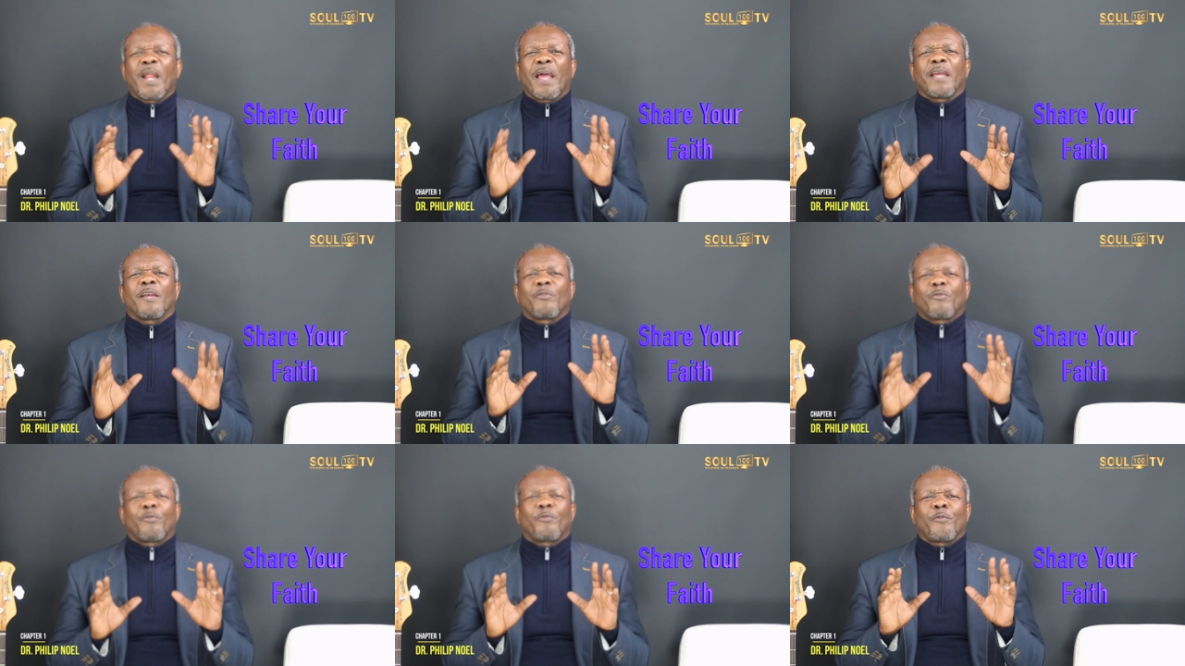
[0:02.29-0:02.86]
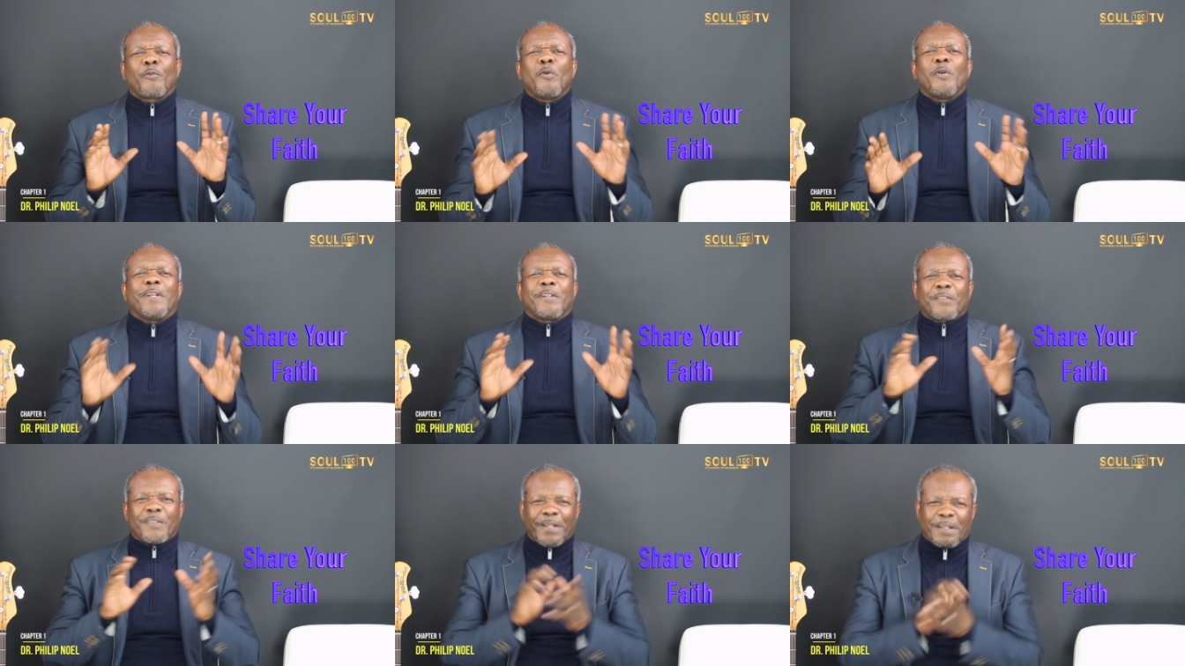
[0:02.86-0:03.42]
like
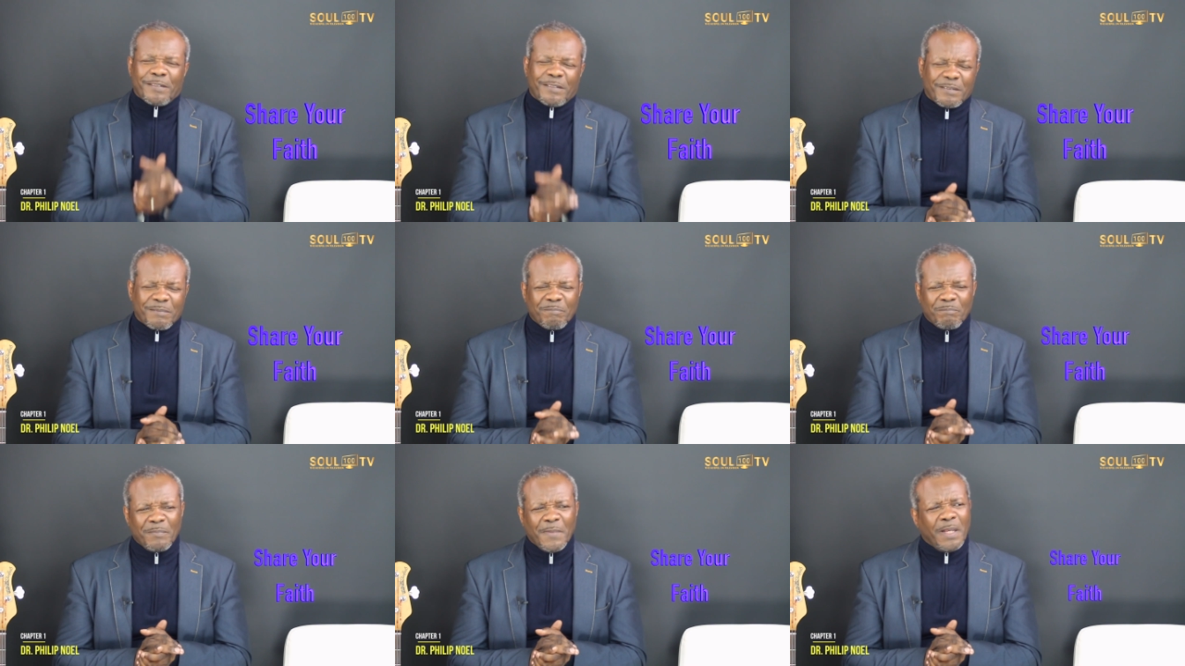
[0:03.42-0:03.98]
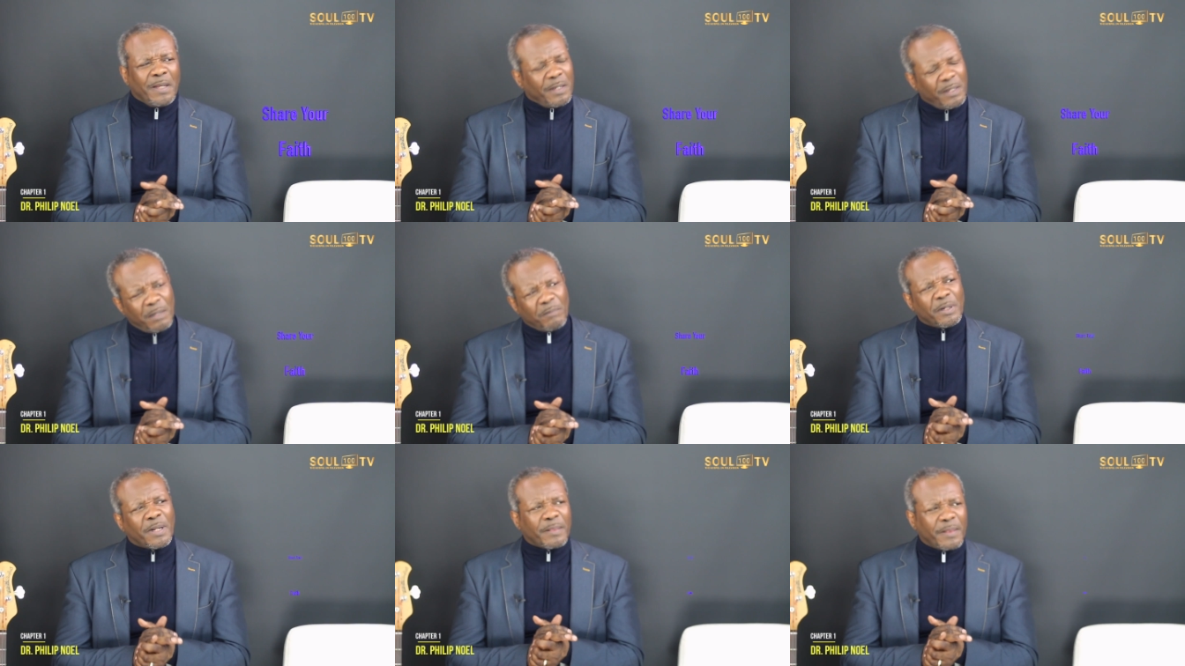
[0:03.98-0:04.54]
foolishness. You
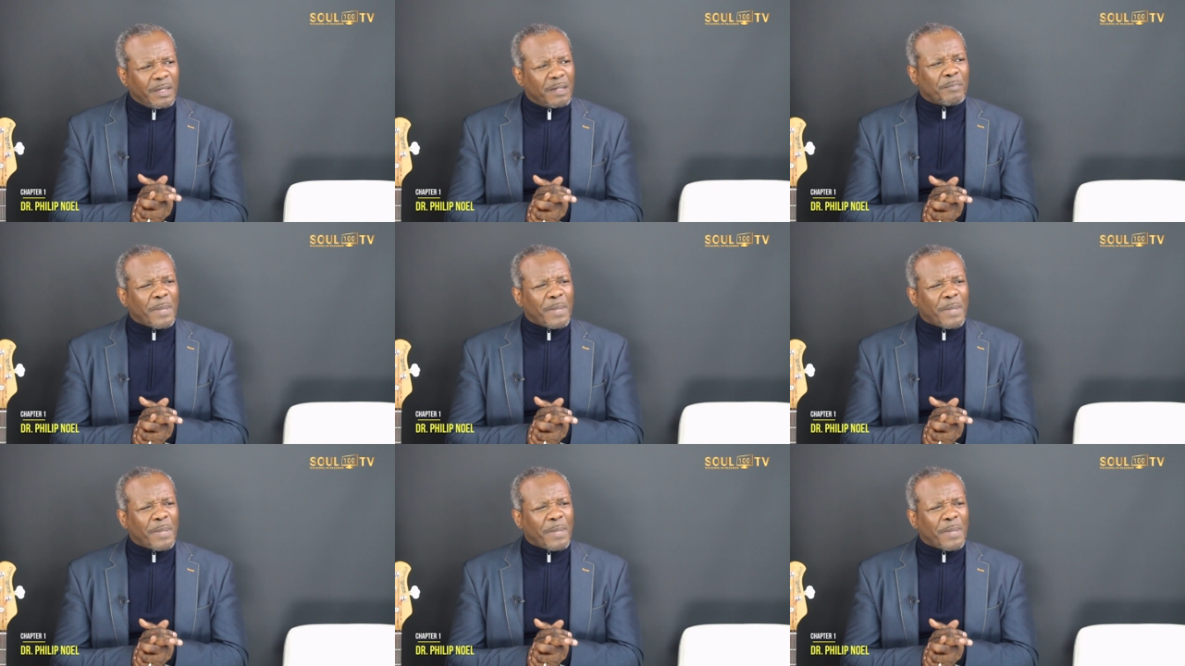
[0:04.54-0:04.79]
know, when I think